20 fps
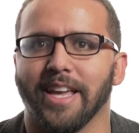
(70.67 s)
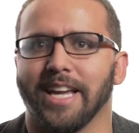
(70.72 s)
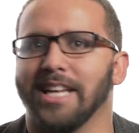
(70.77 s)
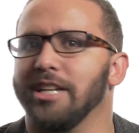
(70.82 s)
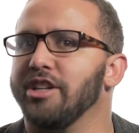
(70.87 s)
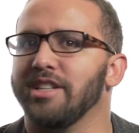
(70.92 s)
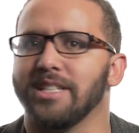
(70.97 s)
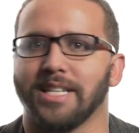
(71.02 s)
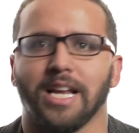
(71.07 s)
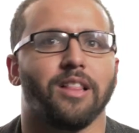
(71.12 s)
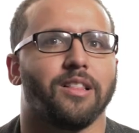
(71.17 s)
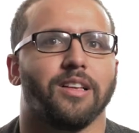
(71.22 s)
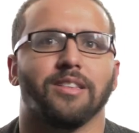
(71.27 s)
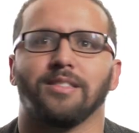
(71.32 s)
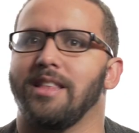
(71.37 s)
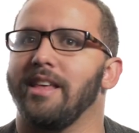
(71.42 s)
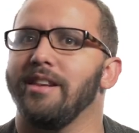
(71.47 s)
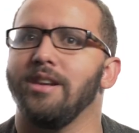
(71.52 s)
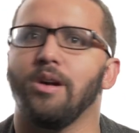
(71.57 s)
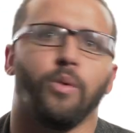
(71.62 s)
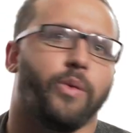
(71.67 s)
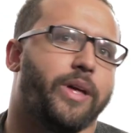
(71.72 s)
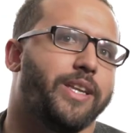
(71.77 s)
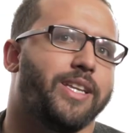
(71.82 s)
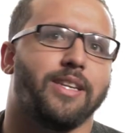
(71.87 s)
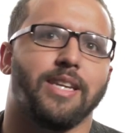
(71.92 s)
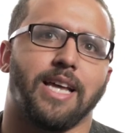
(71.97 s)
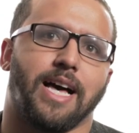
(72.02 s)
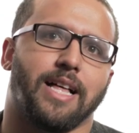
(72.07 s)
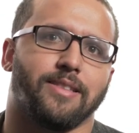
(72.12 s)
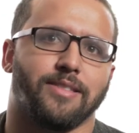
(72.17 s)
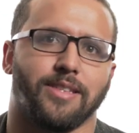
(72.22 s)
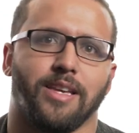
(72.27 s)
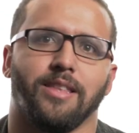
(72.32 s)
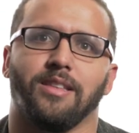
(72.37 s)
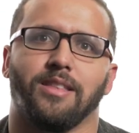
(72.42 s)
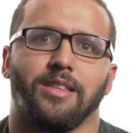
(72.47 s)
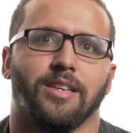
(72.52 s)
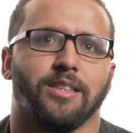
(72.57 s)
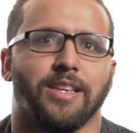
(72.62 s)
They can just tell us that, no, they did not
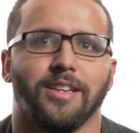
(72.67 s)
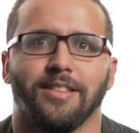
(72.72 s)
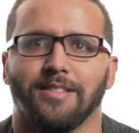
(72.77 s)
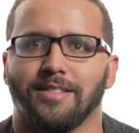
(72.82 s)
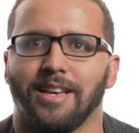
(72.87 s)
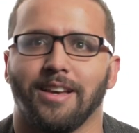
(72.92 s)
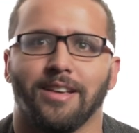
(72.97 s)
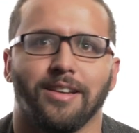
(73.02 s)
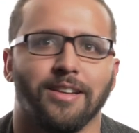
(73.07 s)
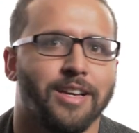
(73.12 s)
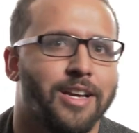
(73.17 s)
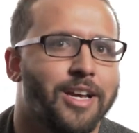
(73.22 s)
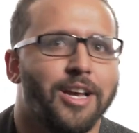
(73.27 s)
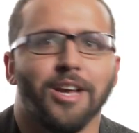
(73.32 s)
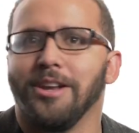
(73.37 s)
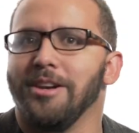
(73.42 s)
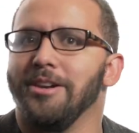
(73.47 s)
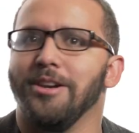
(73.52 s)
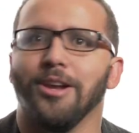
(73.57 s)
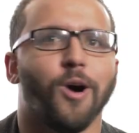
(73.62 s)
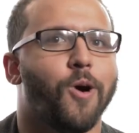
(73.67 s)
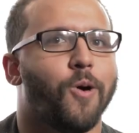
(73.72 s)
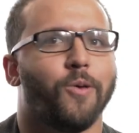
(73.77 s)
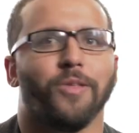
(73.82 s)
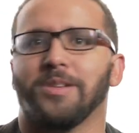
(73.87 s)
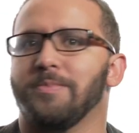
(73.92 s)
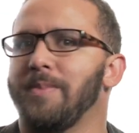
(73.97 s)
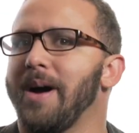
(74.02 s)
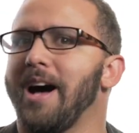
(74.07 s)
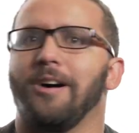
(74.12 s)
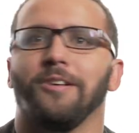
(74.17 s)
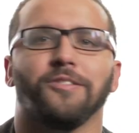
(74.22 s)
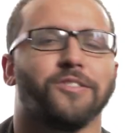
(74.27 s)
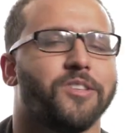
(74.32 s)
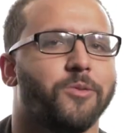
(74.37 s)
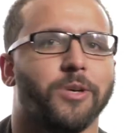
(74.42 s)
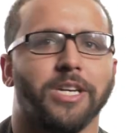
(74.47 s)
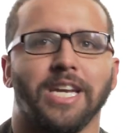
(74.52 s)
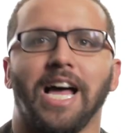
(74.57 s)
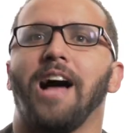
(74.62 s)
say the thing they said. No, this
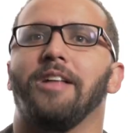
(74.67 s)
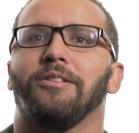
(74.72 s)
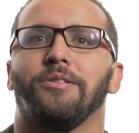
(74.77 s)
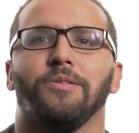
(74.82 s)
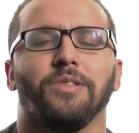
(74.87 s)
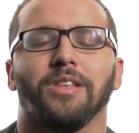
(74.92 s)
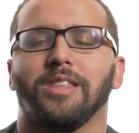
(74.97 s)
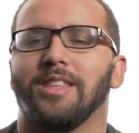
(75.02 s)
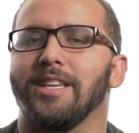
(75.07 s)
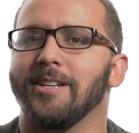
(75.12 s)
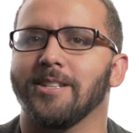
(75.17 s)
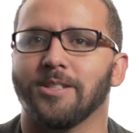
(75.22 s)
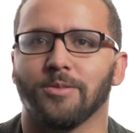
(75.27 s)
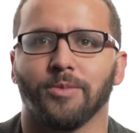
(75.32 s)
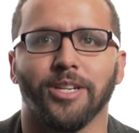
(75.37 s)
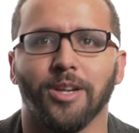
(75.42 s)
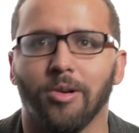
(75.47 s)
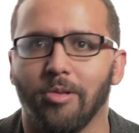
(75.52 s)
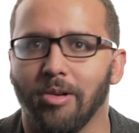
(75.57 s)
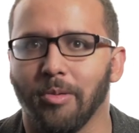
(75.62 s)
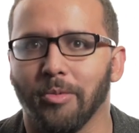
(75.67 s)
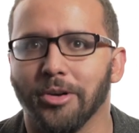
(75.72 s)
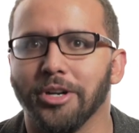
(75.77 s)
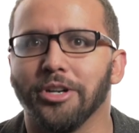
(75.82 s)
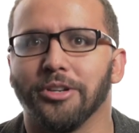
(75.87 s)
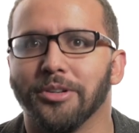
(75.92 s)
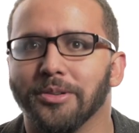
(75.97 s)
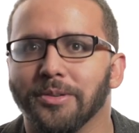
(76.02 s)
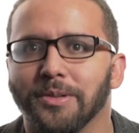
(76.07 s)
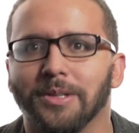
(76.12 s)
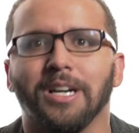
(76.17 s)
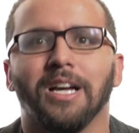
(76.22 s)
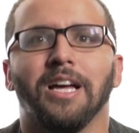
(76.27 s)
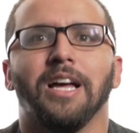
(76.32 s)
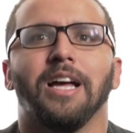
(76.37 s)
policy would not do the things we know it would do.